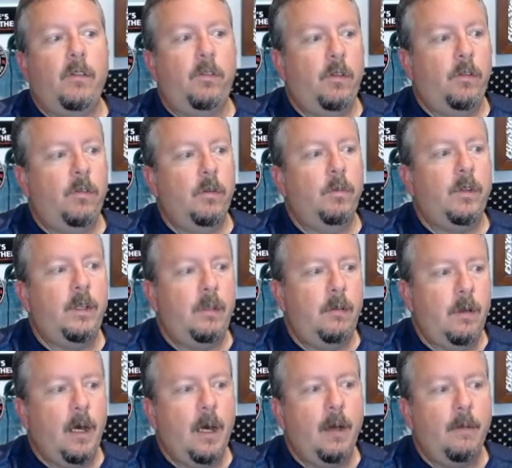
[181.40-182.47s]
systems
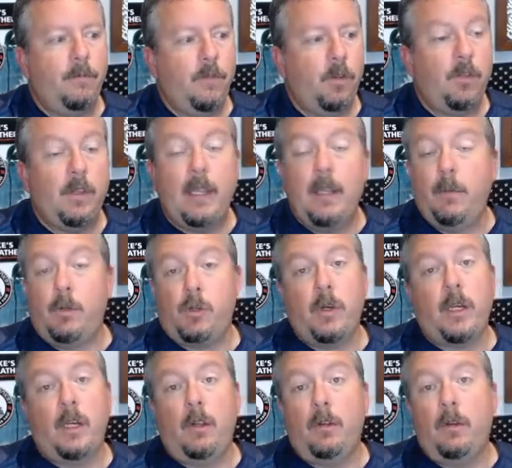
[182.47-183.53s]
just end up
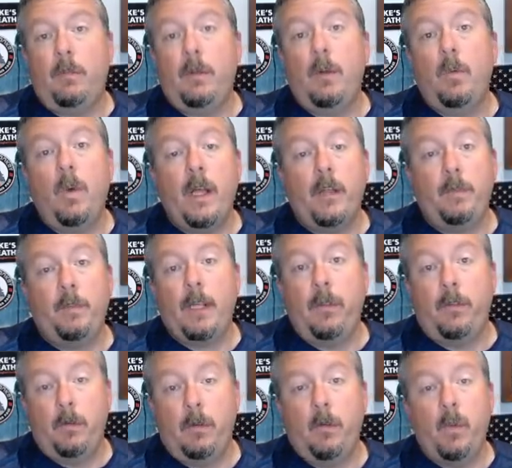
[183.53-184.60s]
trekking a little bit west
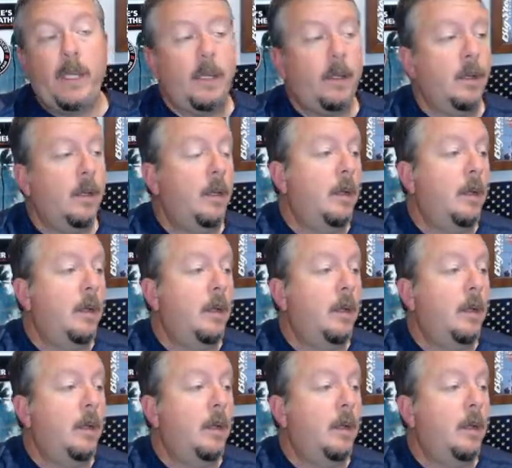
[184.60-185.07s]
because they're weak.